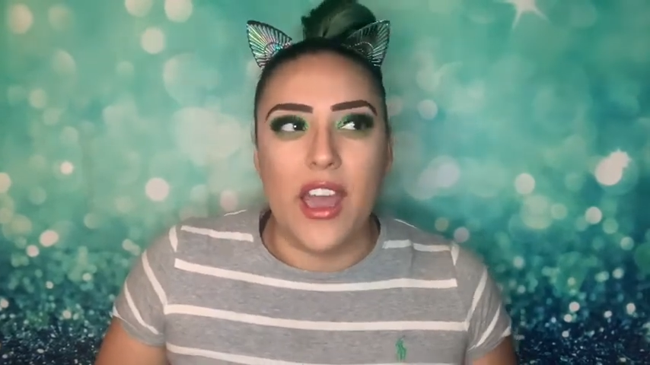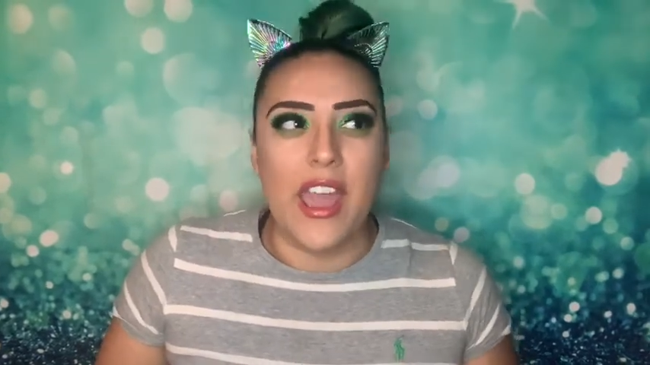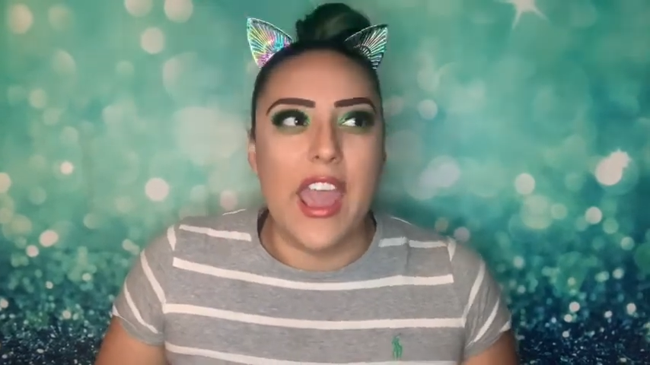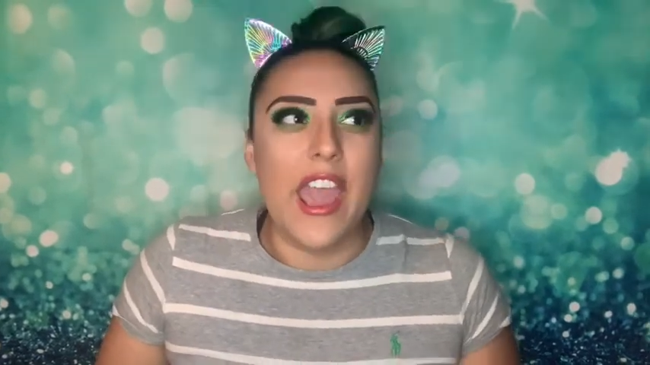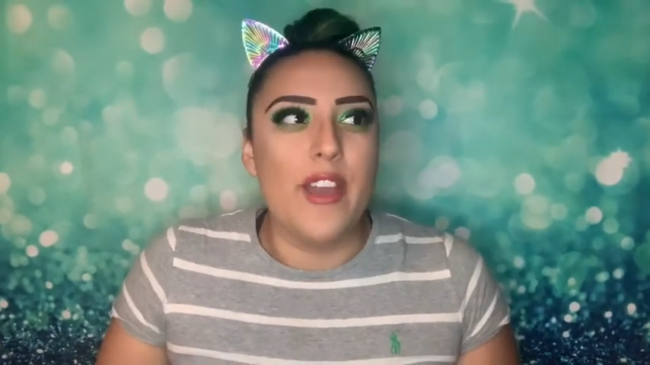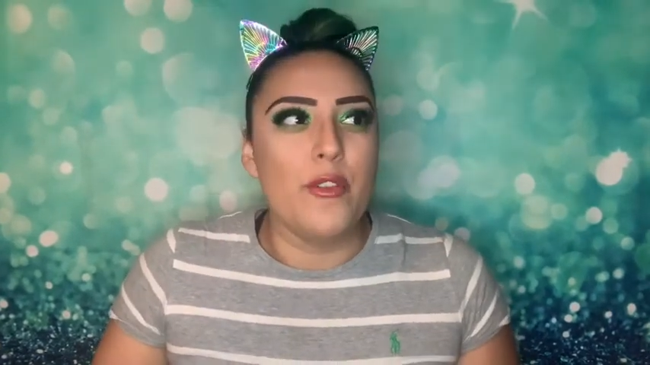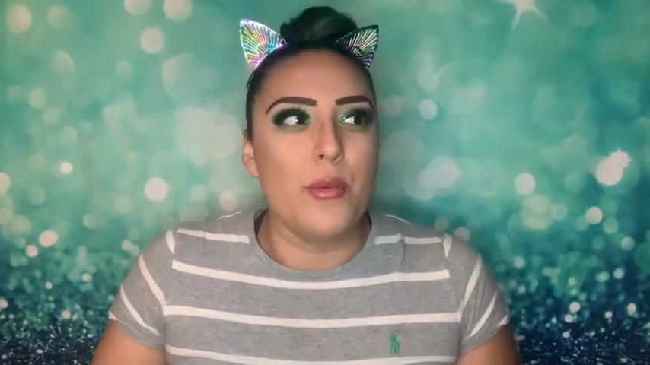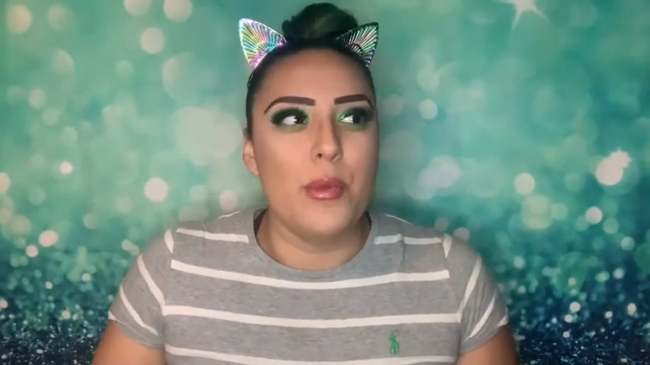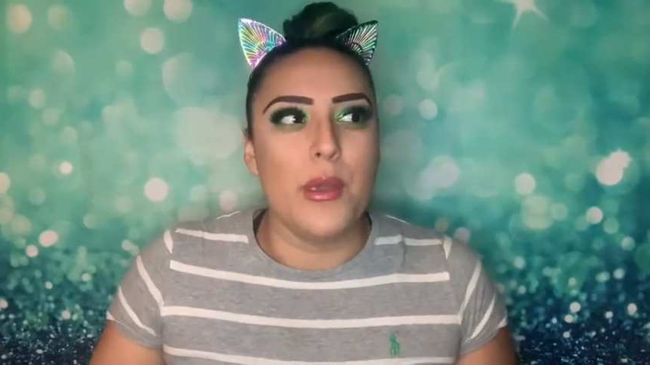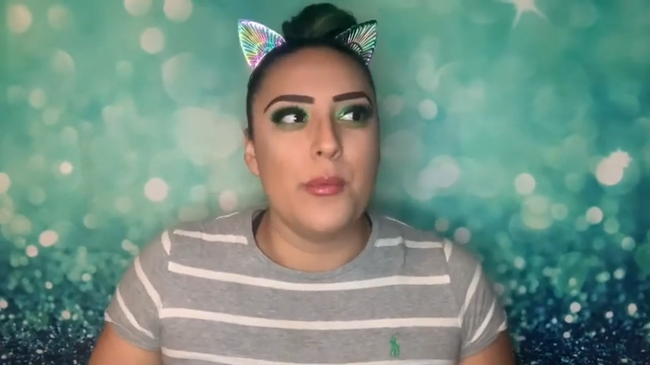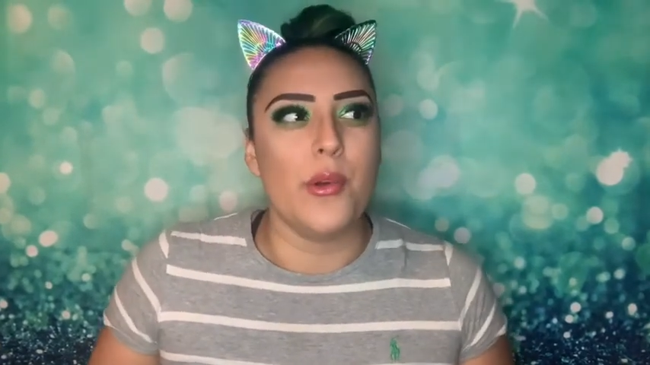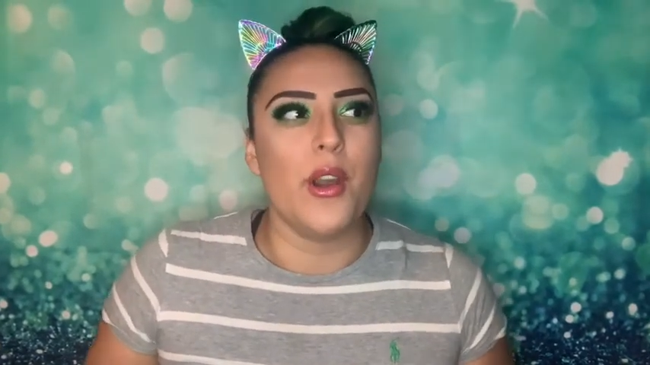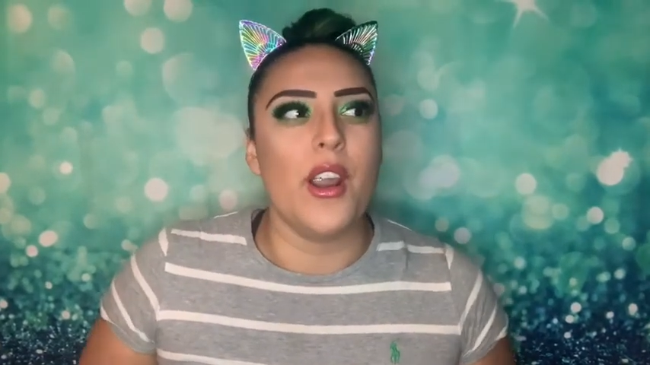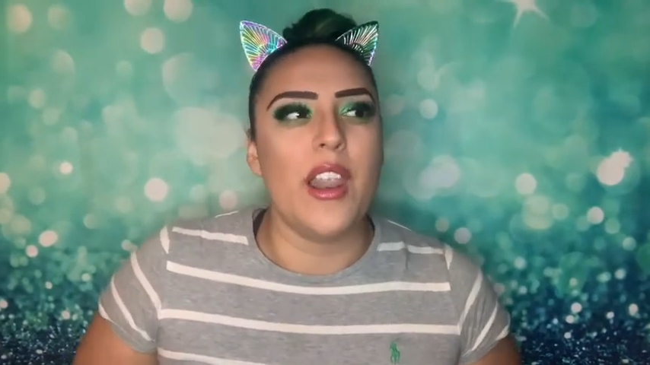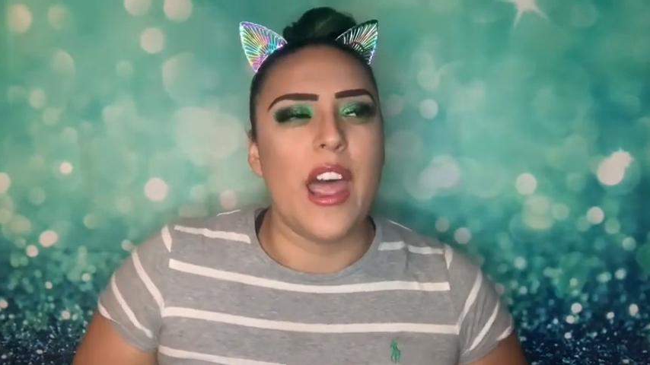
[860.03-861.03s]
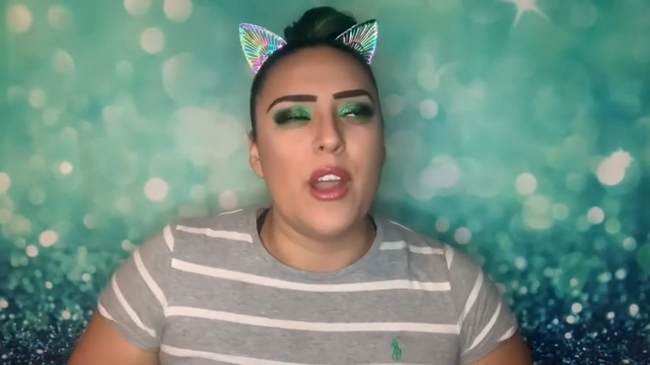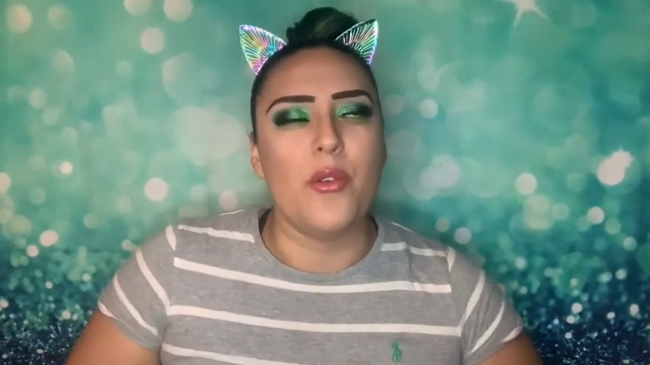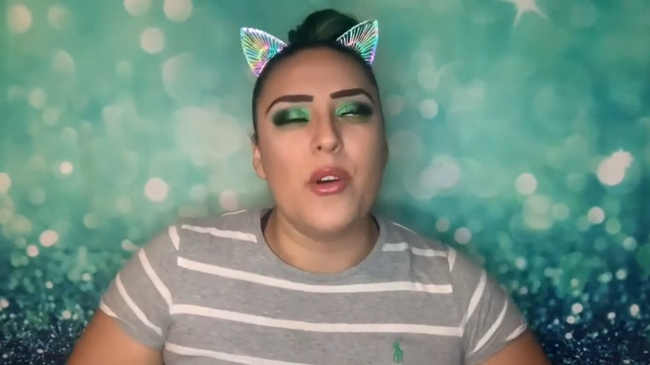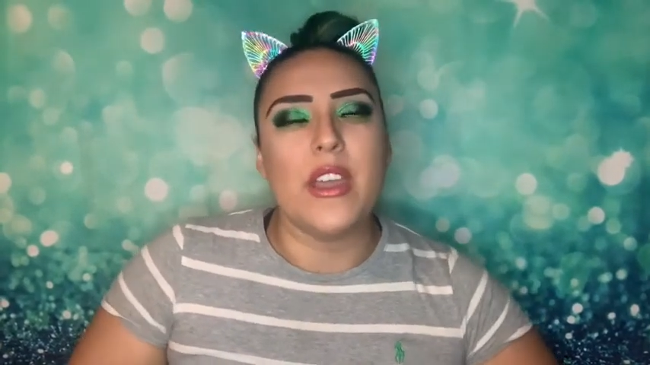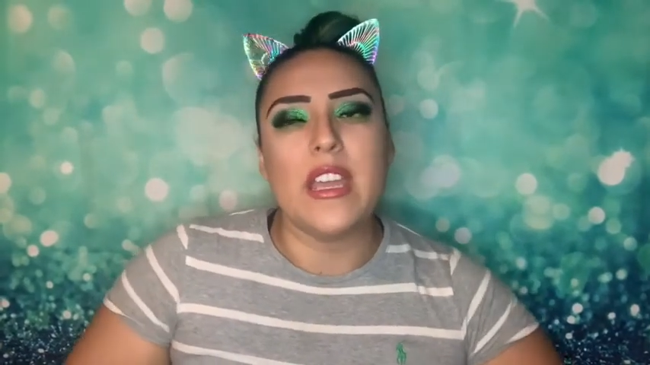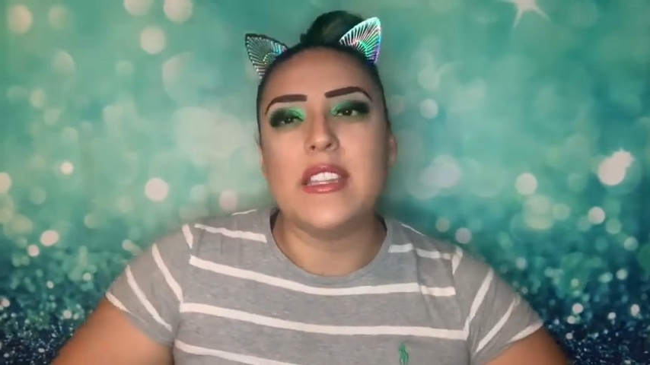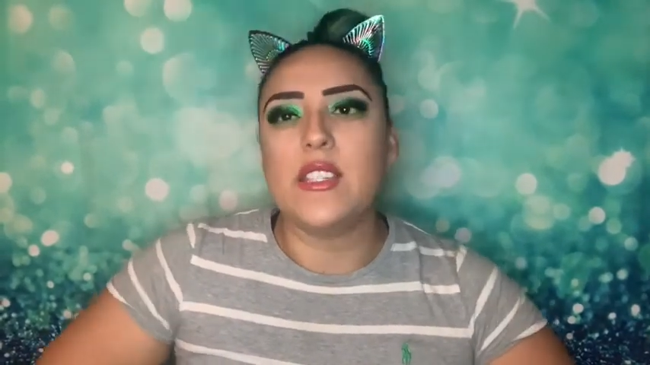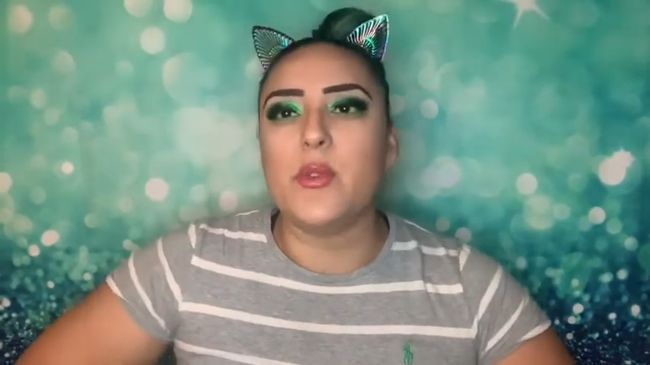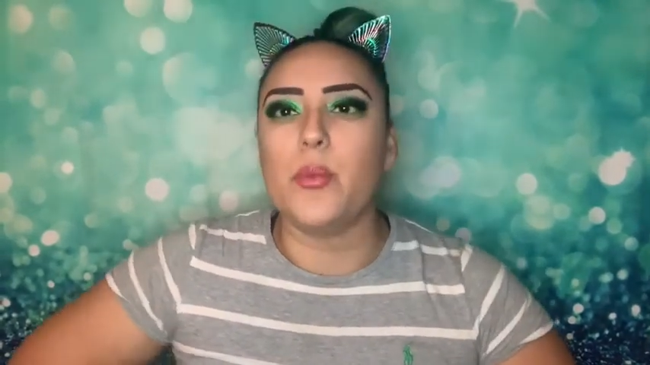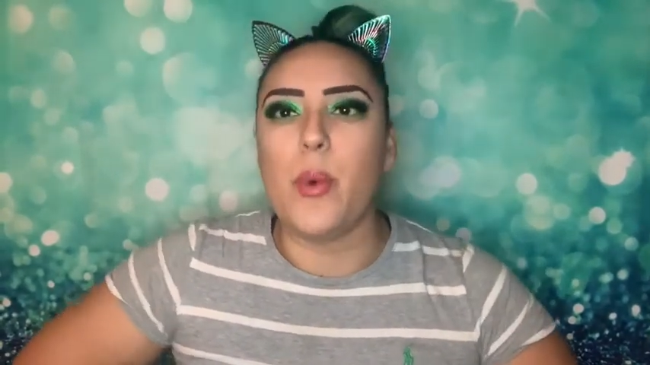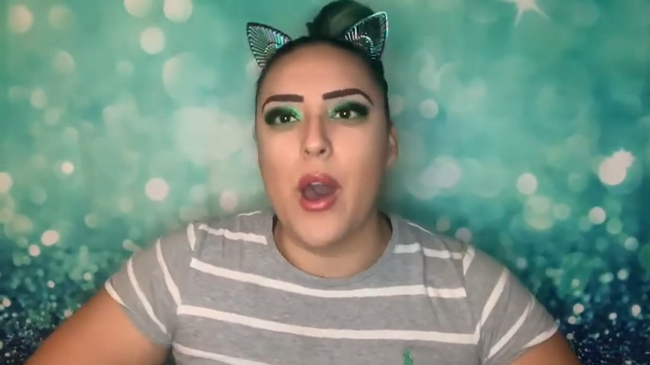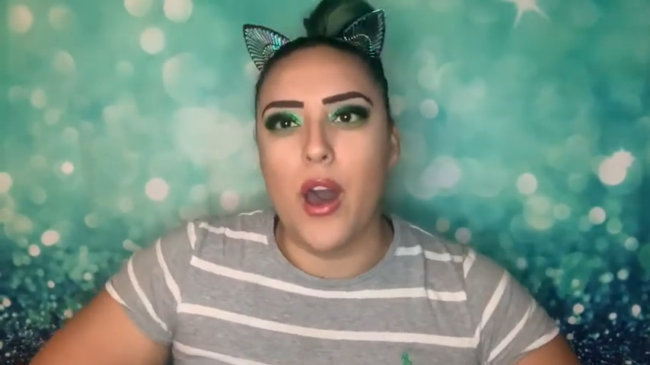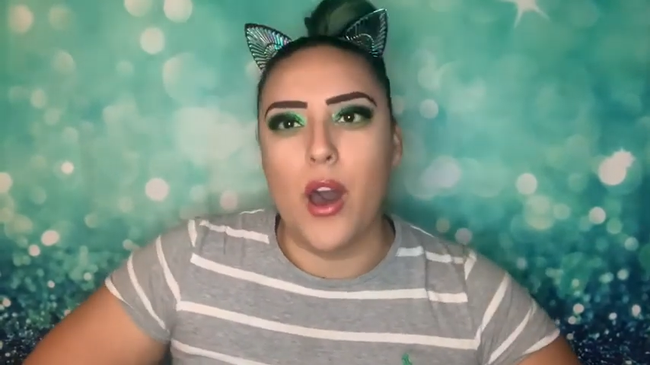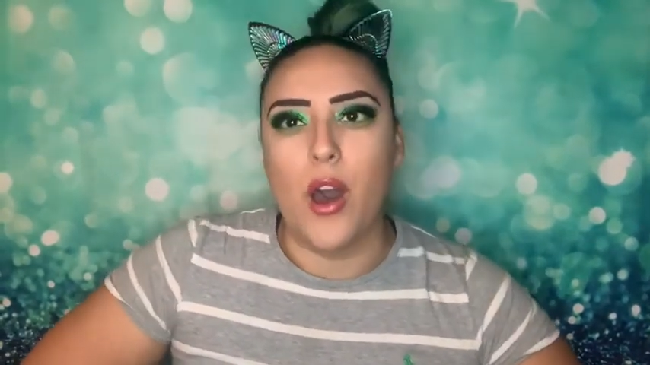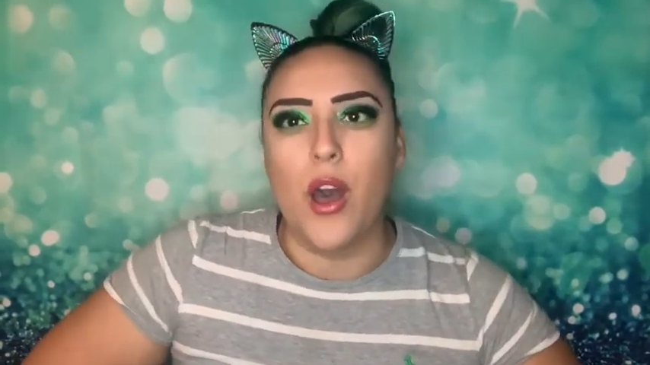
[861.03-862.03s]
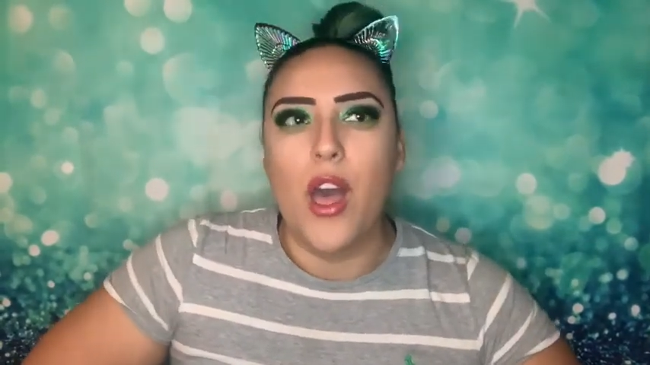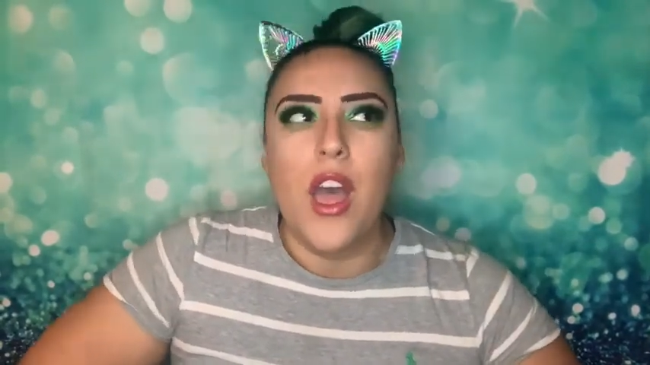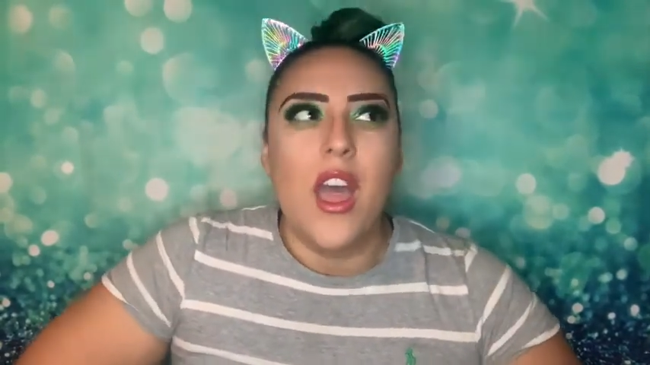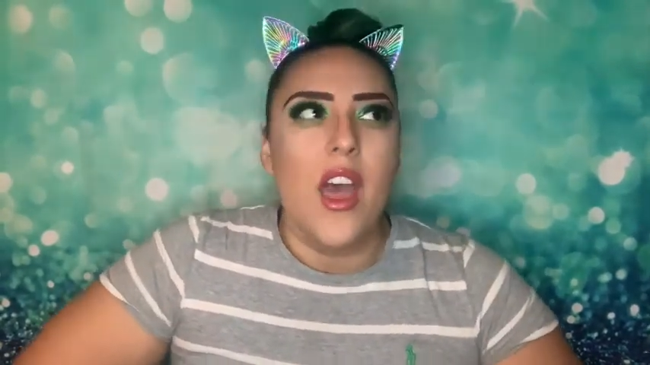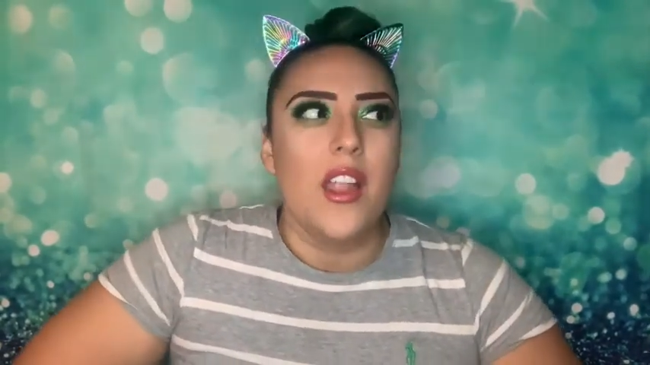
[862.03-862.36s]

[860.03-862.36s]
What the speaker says: I hate when people are like, well, it's fall.